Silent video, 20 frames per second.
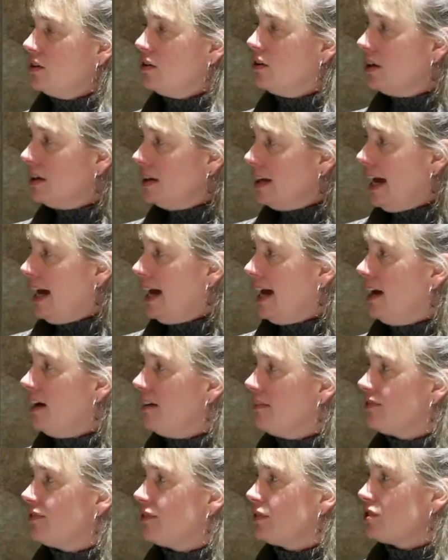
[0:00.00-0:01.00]
could
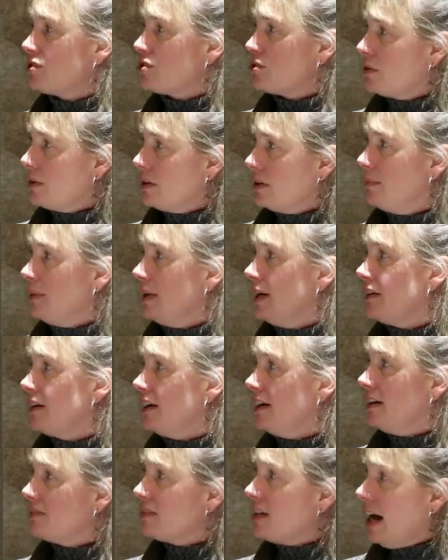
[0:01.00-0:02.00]
have for a shorter
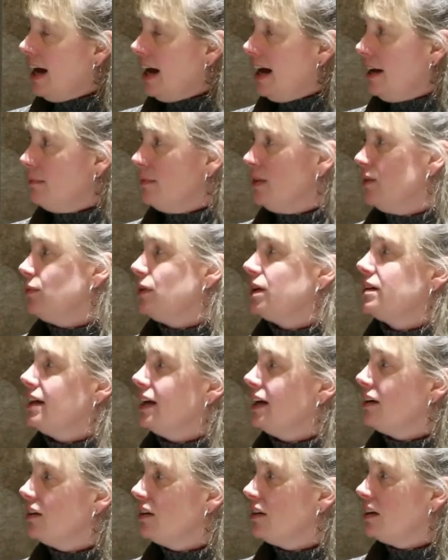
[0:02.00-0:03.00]
period of time than what
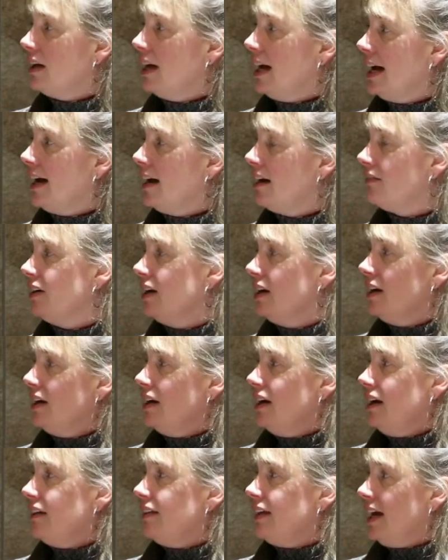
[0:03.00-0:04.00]
they could have,
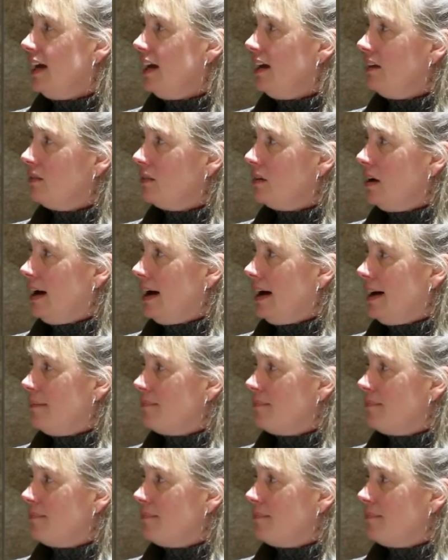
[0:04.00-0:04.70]
they